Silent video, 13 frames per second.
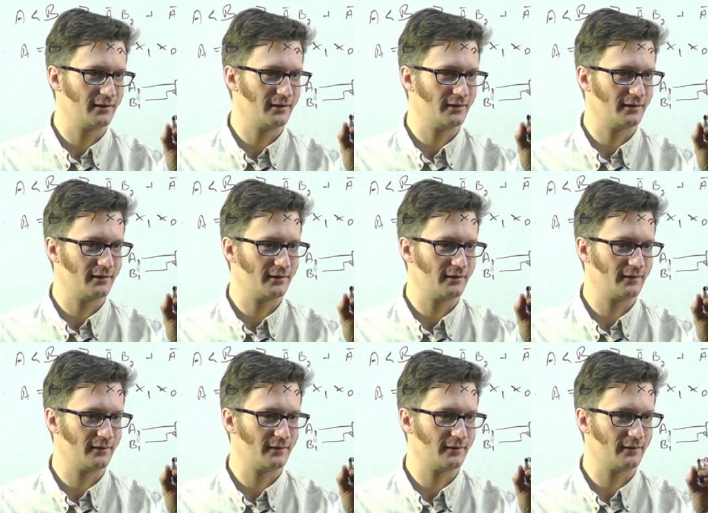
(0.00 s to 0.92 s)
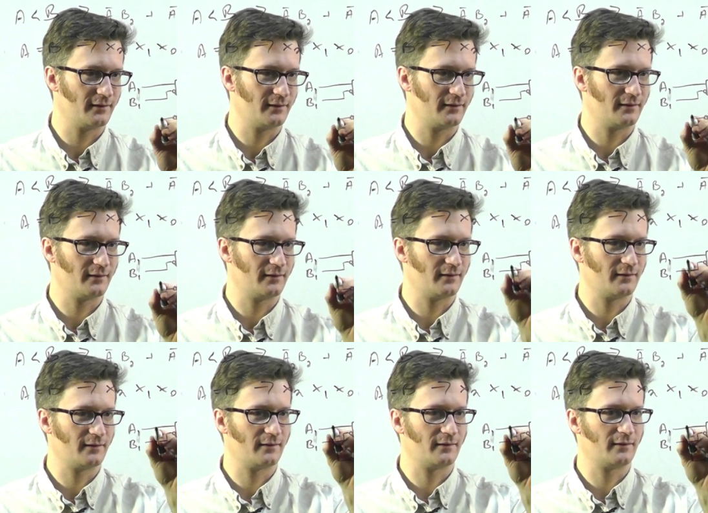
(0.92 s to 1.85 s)

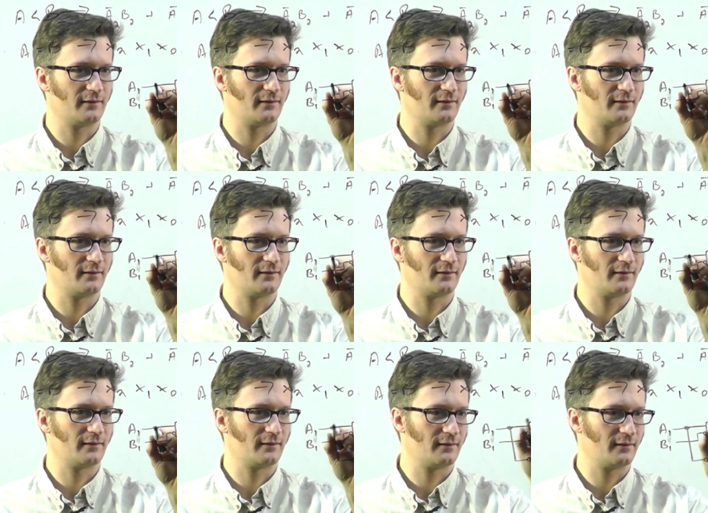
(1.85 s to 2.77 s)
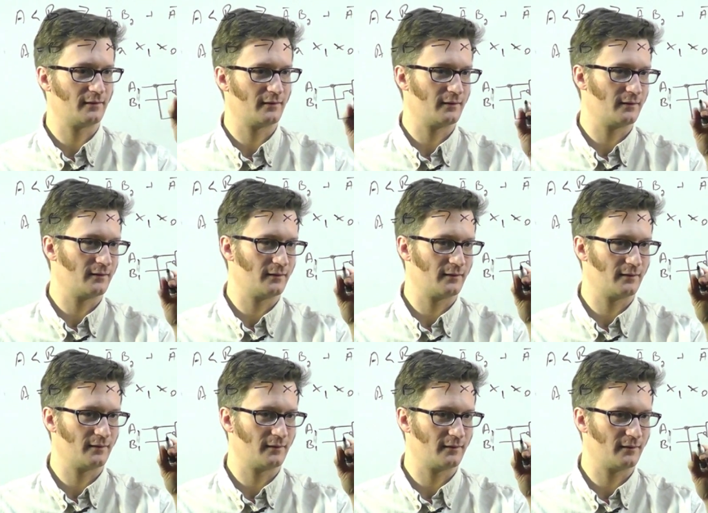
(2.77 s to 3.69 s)

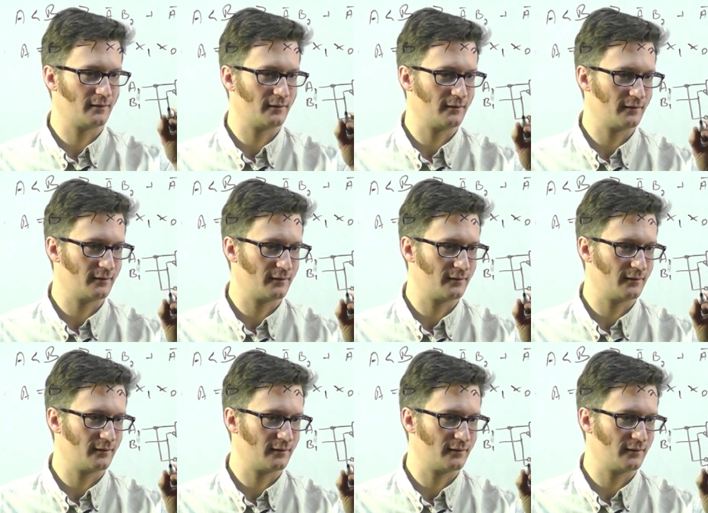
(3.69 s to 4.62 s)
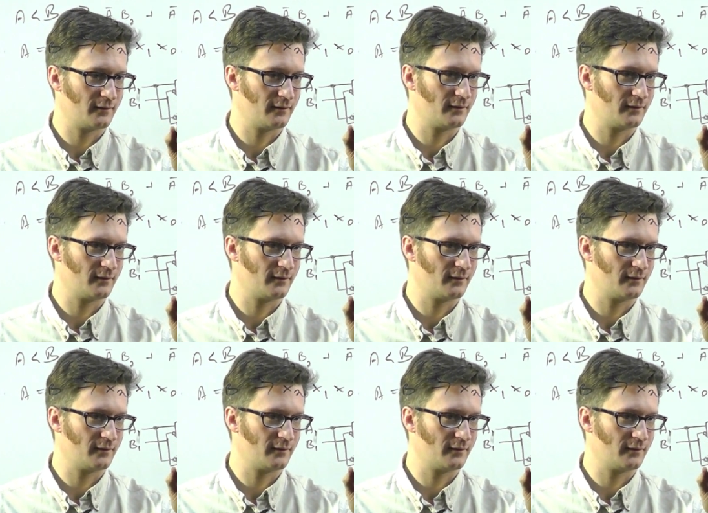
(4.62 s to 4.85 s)
Nothing is said.